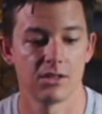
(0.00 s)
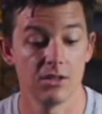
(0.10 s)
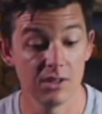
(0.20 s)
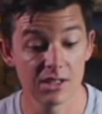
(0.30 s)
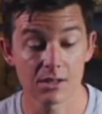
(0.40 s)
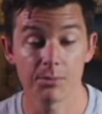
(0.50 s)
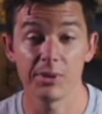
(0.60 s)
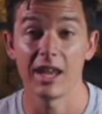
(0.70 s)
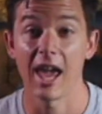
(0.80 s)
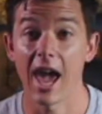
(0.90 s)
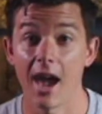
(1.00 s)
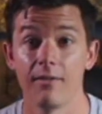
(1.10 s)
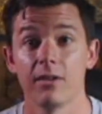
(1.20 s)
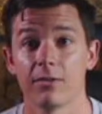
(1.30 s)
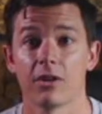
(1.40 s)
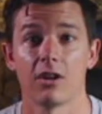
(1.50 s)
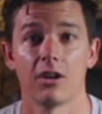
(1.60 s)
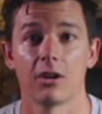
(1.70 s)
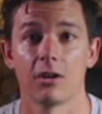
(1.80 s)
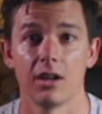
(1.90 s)
You need something heavy for
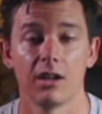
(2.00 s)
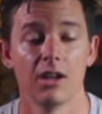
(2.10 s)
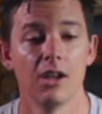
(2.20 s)
concrete.